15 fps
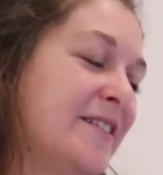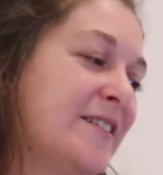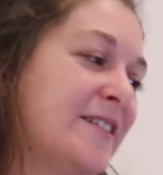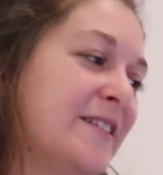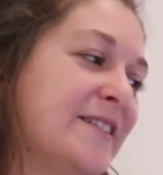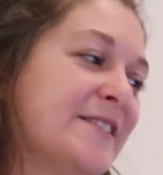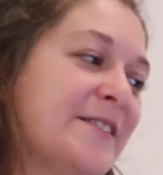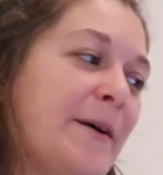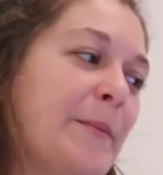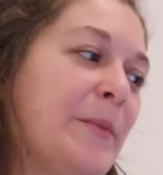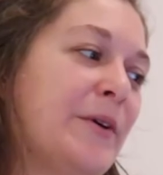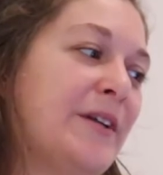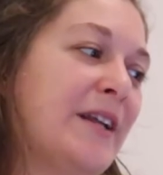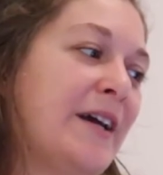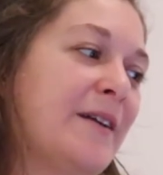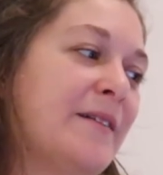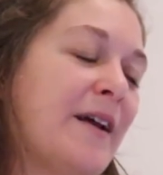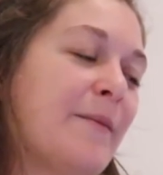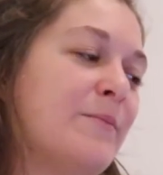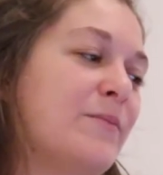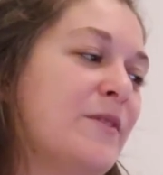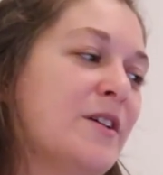Because number 9,
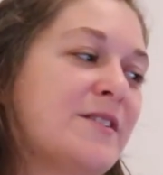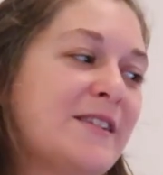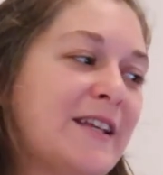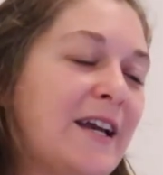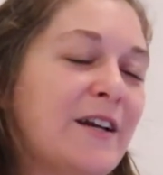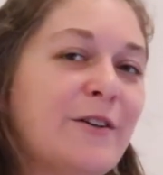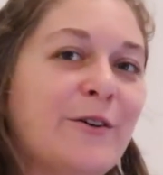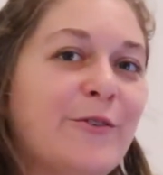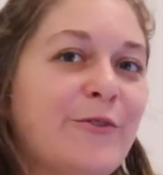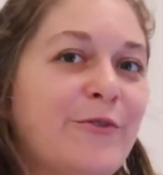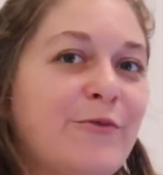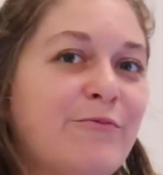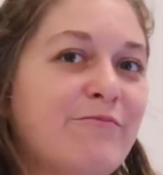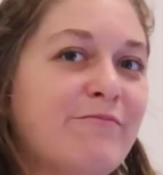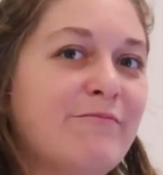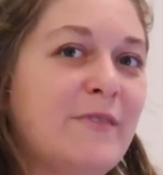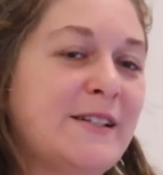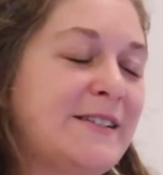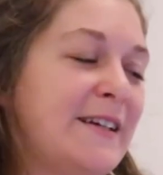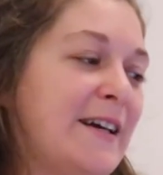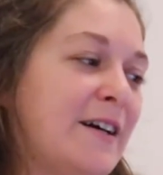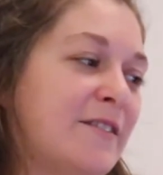I'm not scared of
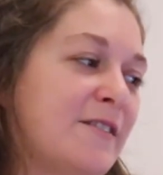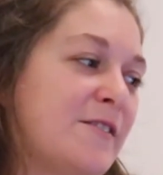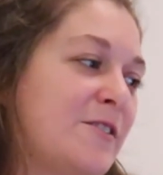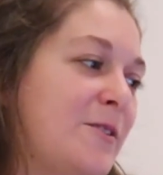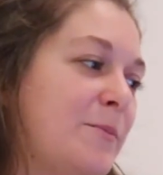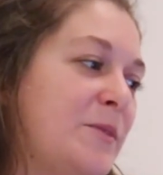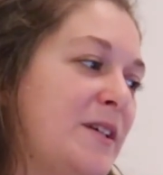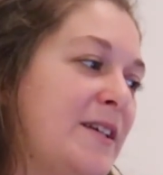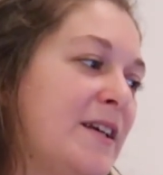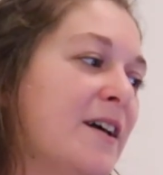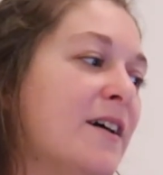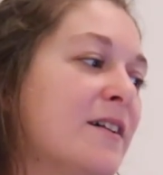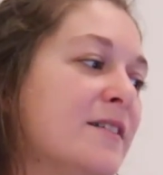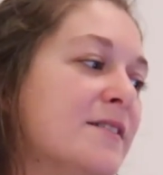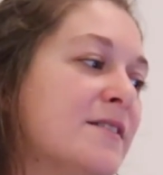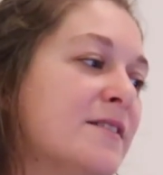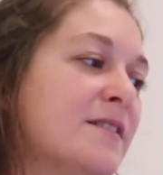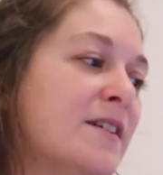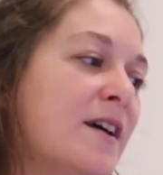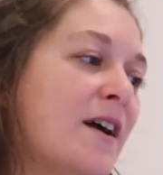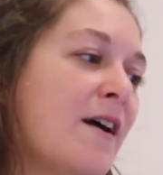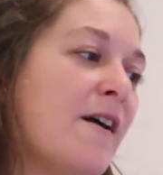missing out on something else.